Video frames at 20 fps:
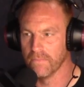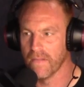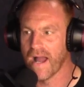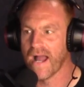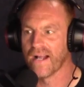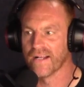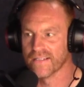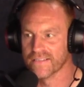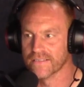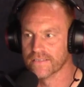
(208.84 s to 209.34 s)

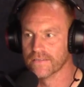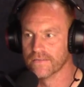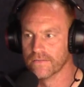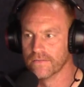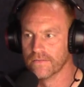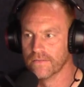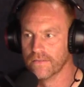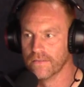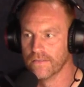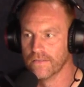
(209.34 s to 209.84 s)
max.
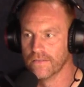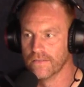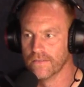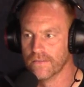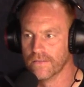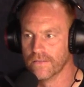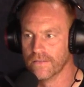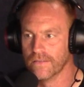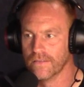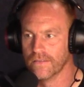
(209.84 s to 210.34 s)
So when I gave
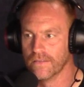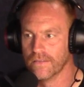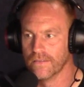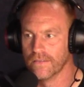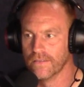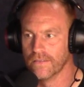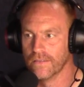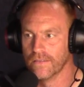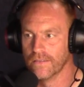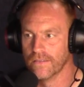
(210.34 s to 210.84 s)
you my
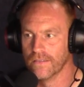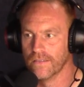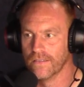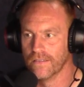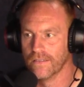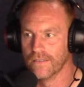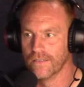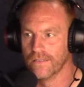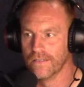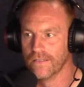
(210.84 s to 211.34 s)
top five
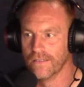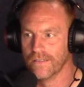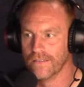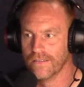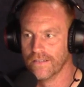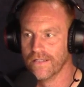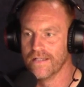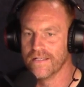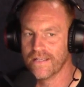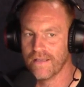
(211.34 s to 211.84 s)
film, when you
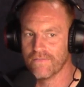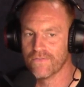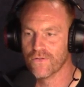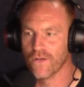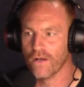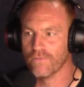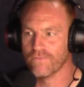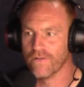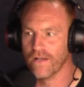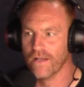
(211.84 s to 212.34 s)
said you what's
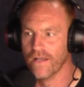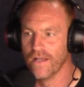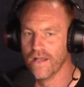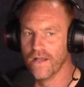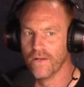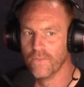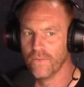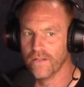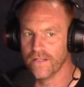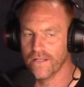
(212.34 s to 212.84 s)
your best five,
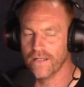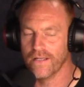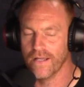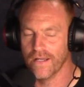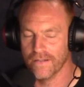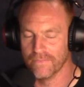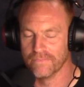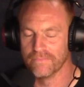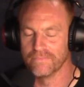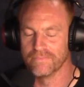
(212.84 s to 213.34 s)
film, we,
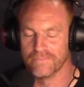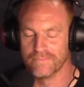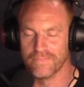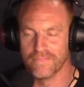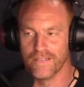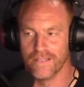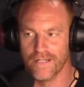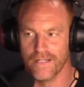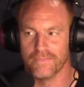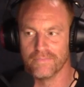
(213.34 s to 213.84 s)
yeah,
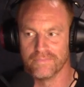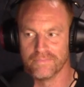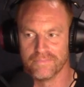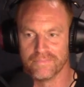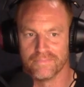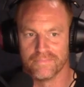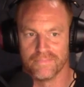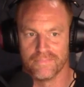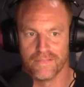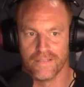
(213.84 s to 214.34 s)
yeah, yeah,
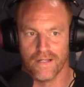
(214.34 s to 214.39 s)
sorry,